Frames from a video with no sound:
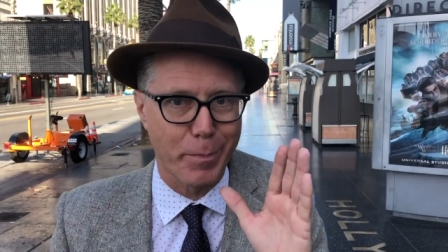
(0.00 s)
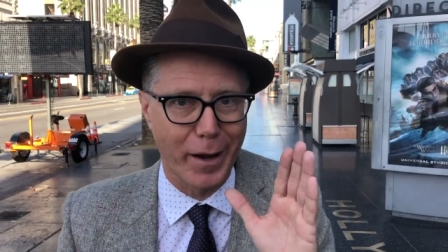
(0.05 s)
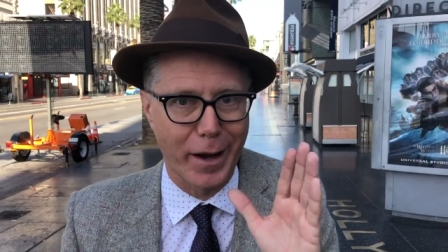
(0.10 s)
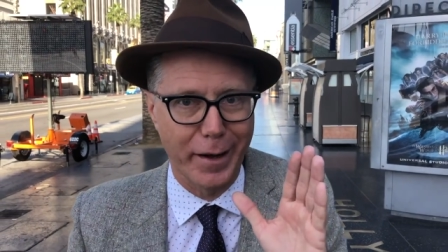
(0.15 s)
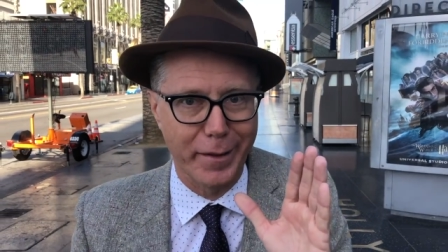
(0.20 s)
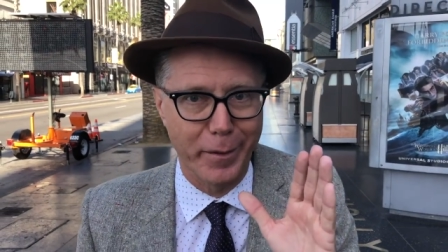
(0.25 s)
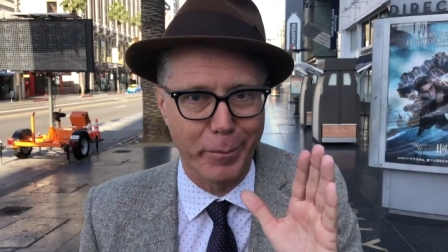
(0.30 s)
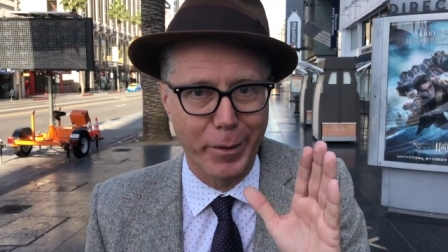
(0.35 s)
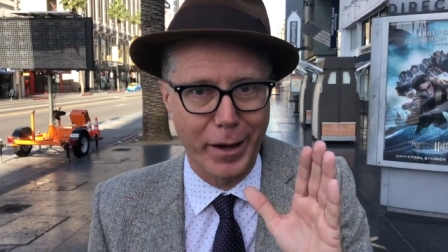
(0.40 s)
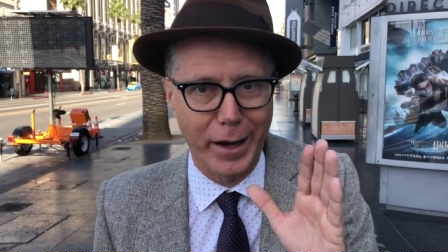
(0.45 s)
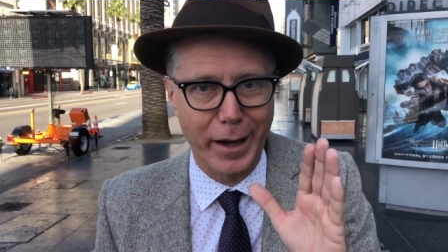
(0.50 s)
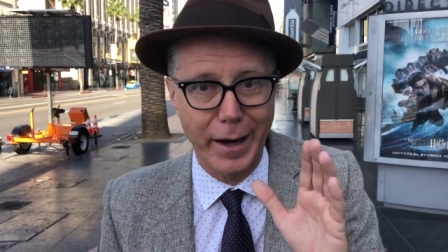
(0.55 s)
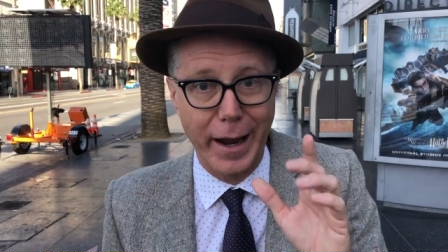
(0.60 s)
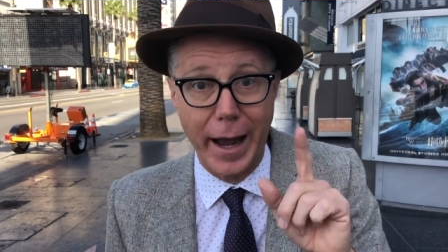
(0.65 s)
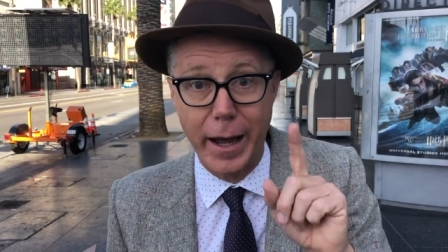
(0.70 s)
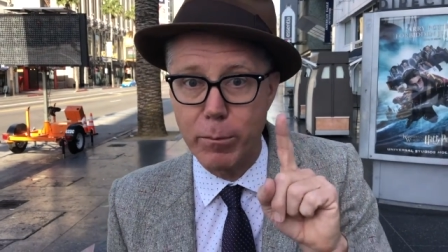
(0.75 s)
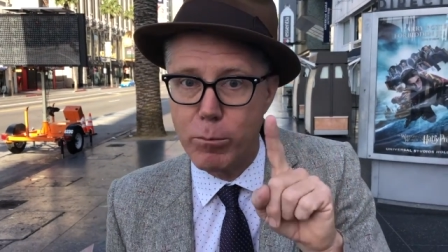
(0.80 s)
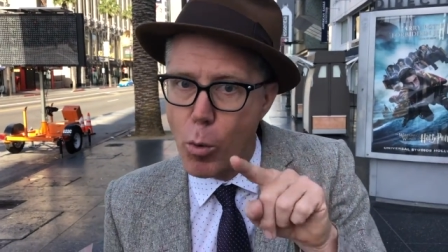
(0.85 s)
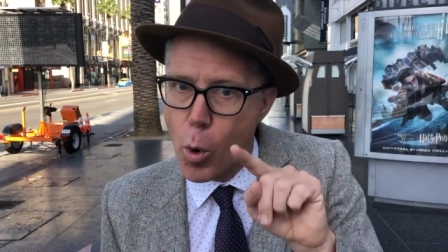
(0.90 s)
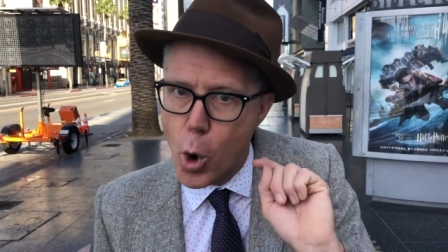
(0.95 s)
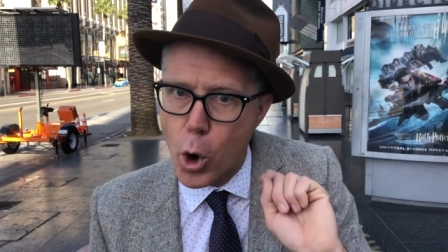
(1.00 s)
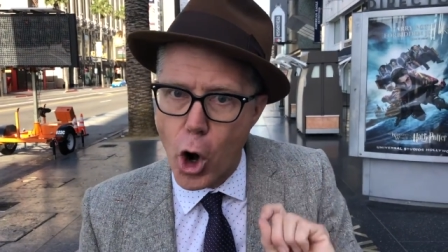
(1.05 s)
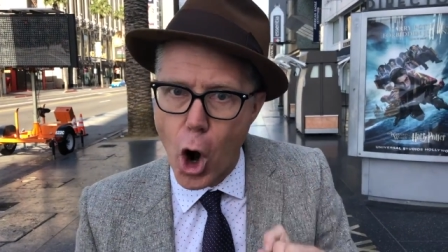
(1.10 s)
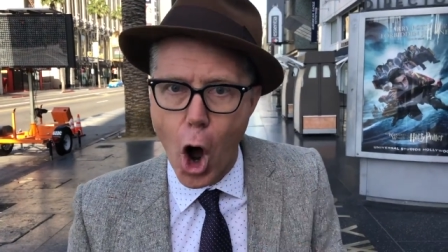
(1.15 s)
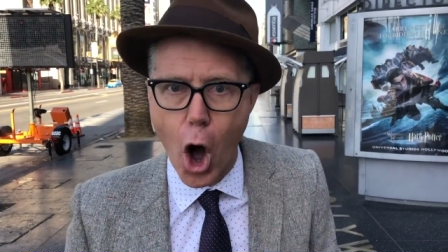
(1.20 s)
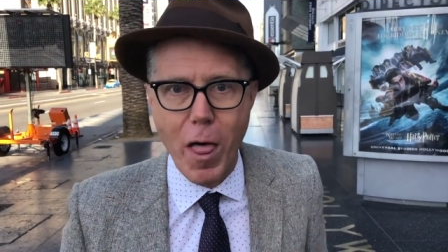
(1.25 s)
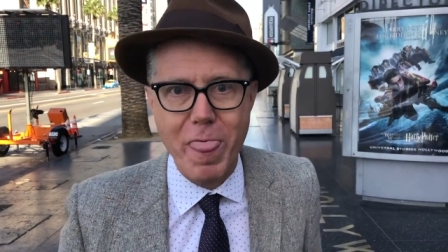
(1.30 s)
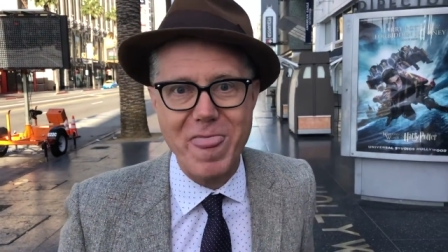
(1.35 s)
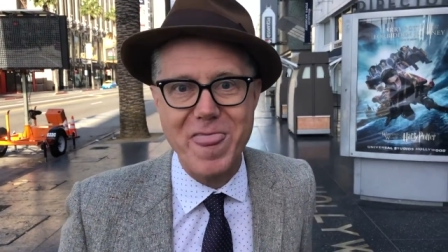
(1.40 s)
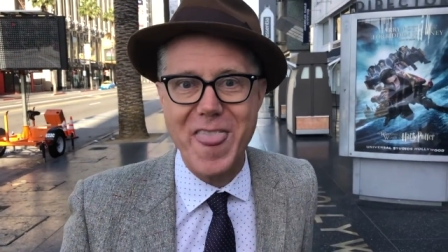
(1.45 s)
by the by, and more
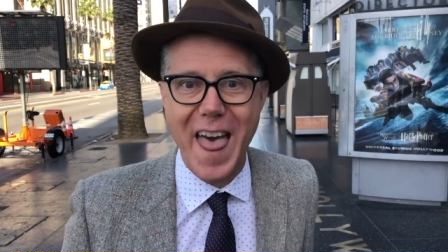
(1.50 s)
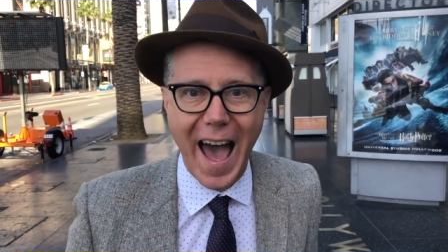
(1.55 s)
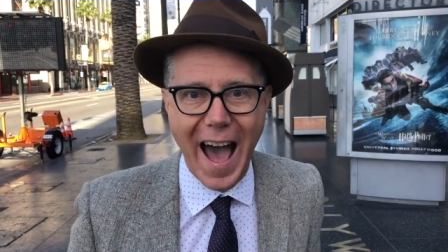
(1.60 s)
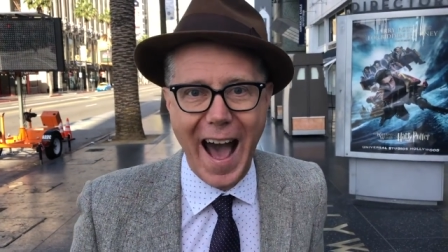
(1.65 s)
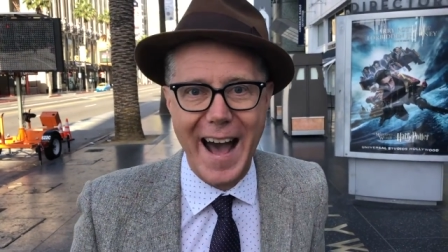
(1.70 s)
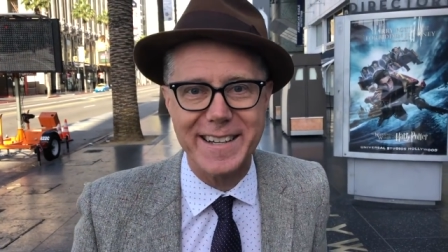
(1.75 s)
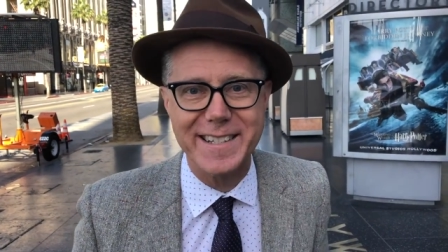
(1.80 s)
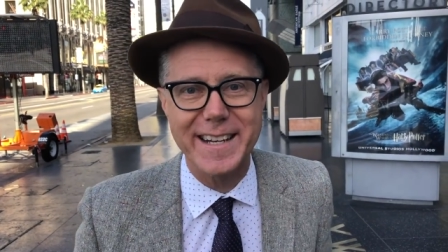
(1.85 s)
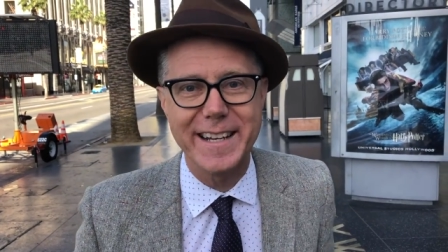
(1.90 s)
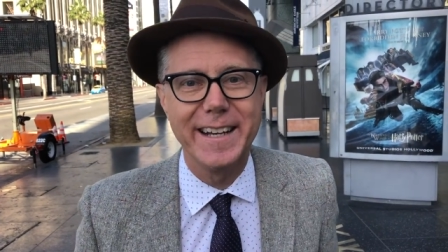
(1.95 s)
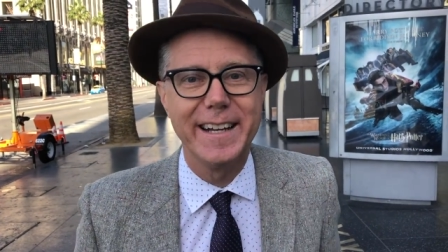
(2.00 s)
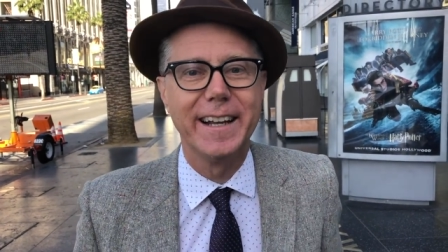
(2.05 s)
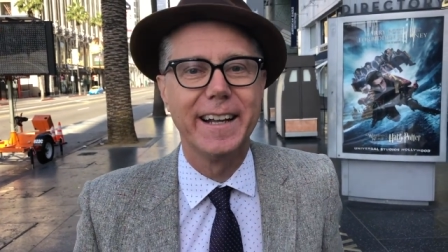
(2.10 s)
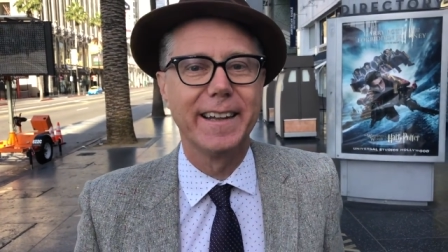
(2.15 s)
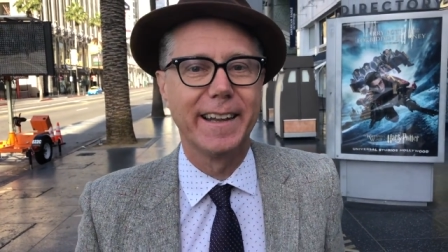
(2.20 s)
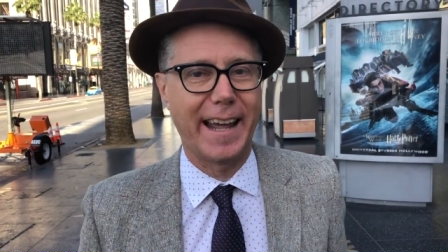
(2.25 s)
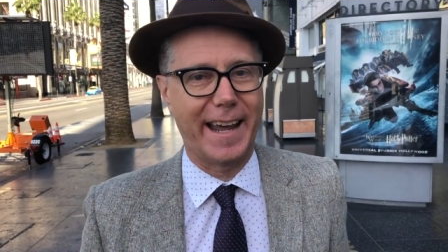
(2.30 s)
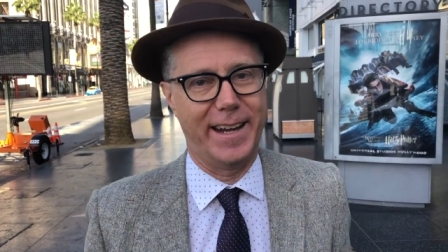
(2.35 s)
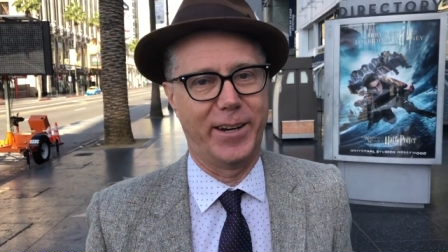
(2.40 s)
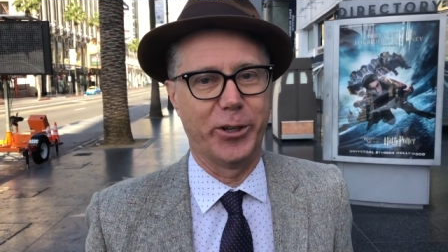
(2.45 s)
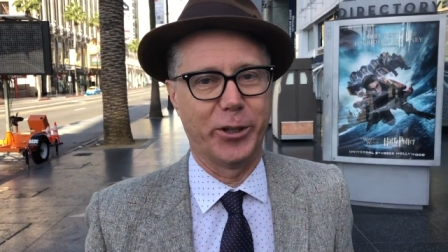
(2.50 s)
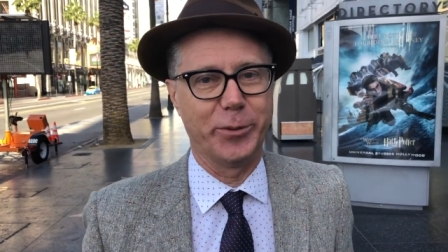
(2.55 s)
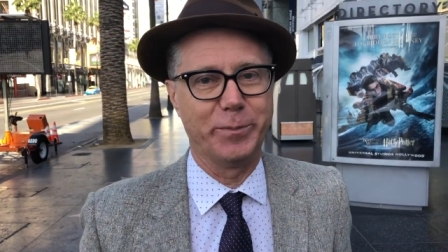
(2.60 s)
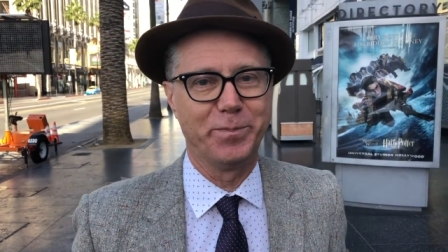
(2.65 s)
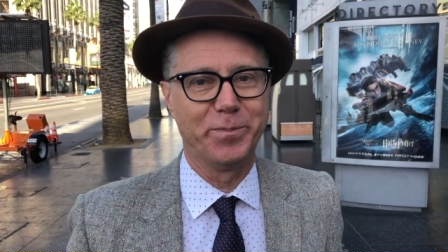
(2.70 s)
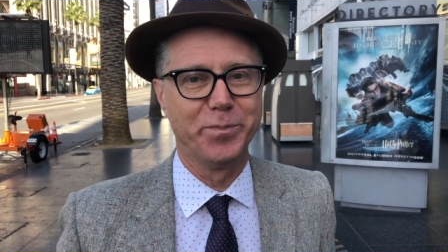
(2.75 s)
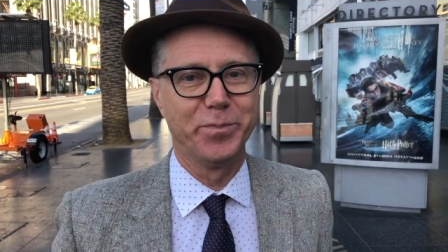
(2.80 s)
on that later.